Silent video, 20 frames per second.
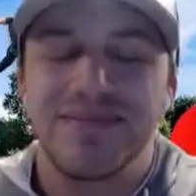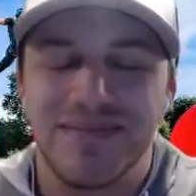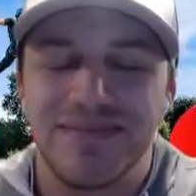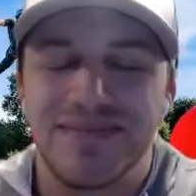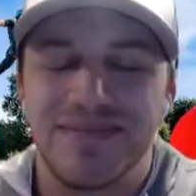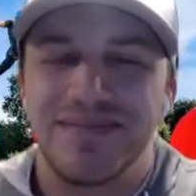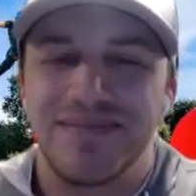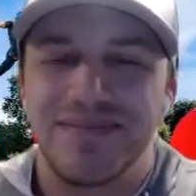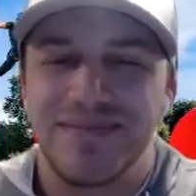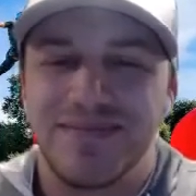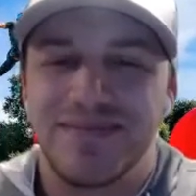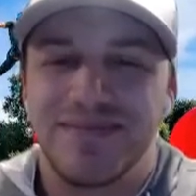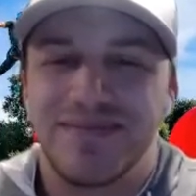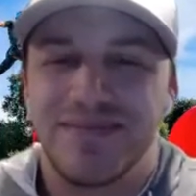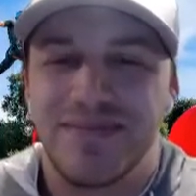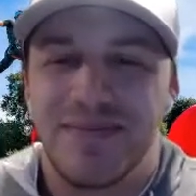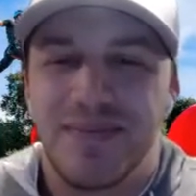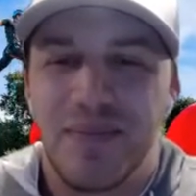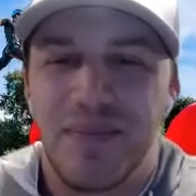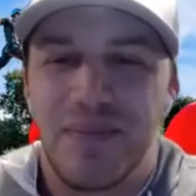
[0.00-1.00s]

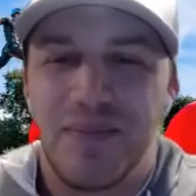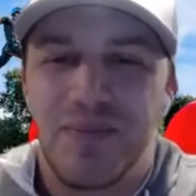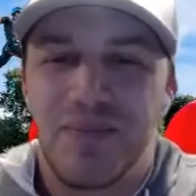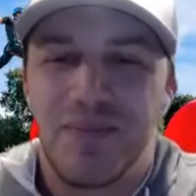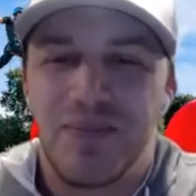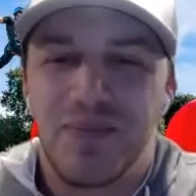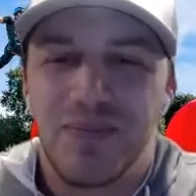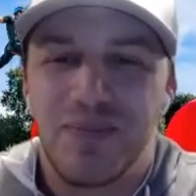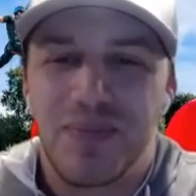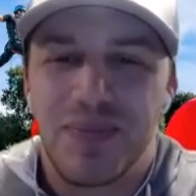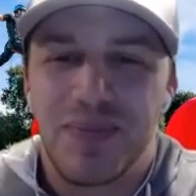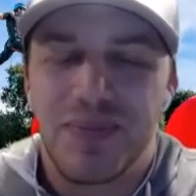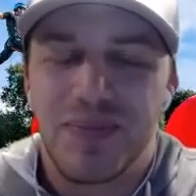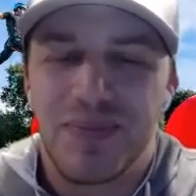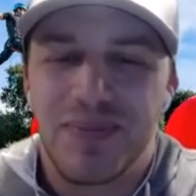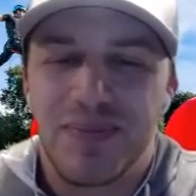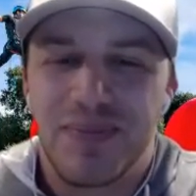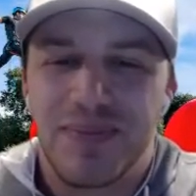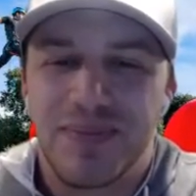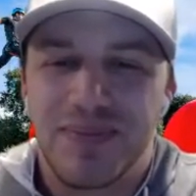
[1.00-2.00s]

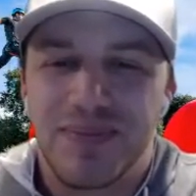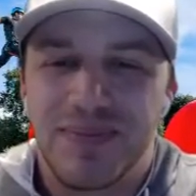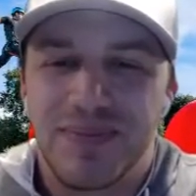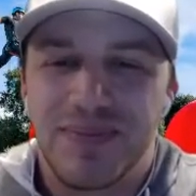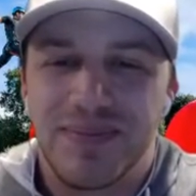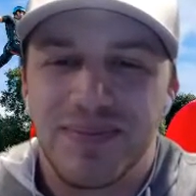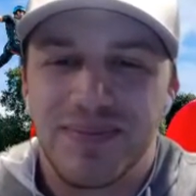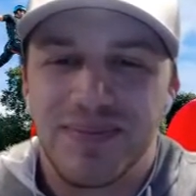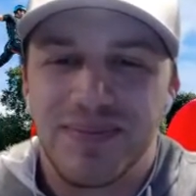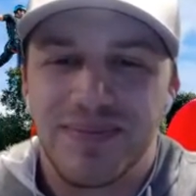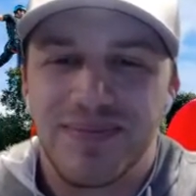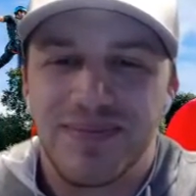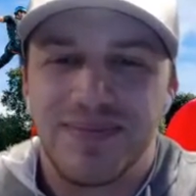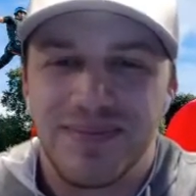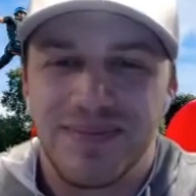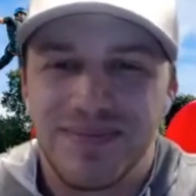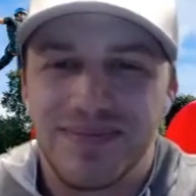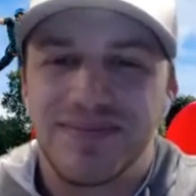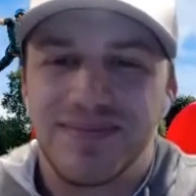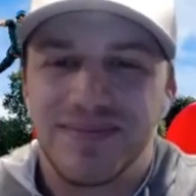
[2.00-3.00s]

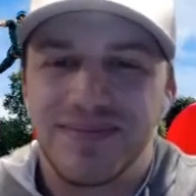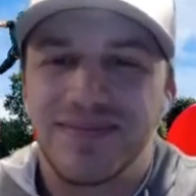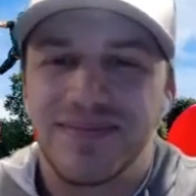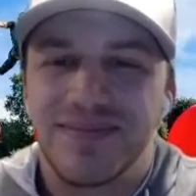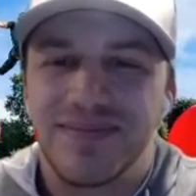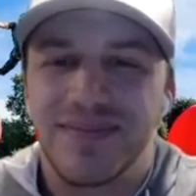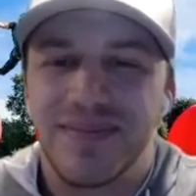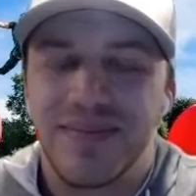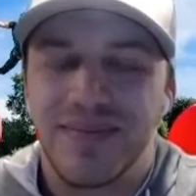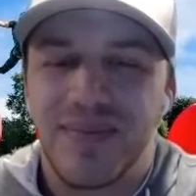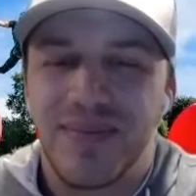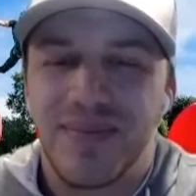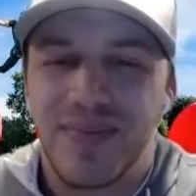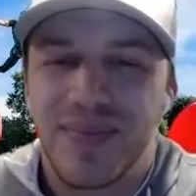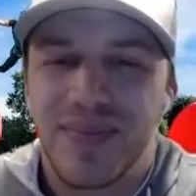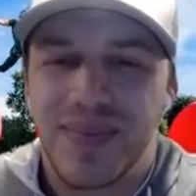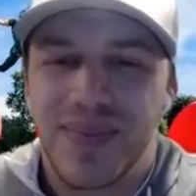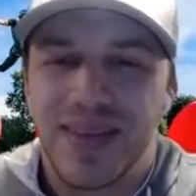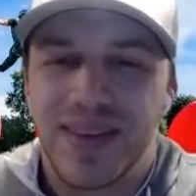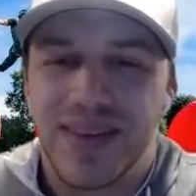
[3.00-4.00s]

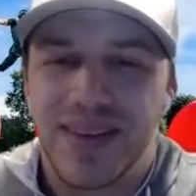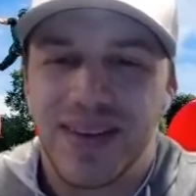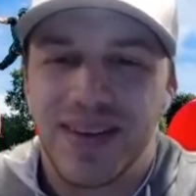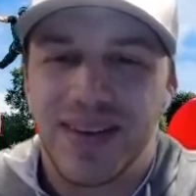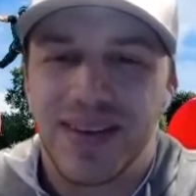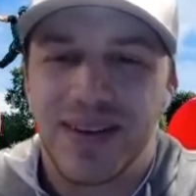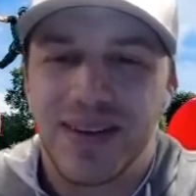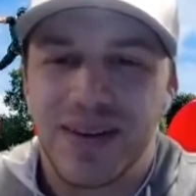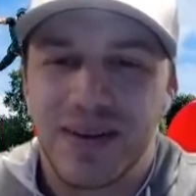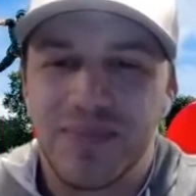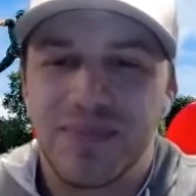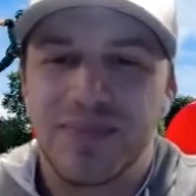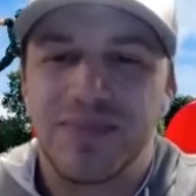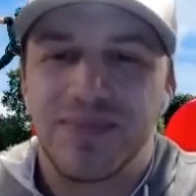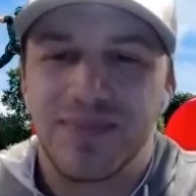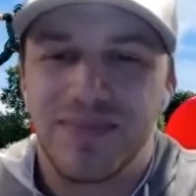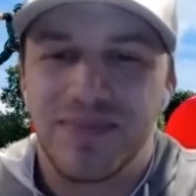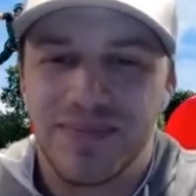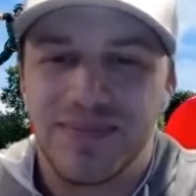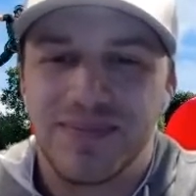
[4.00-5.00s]

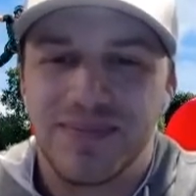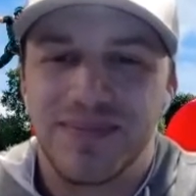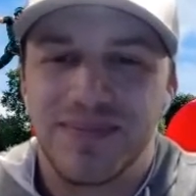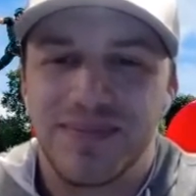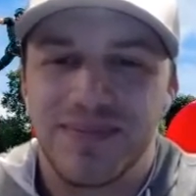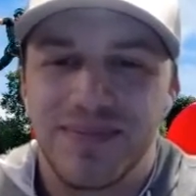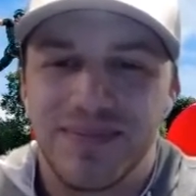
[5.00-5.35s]
The person shown says nothing.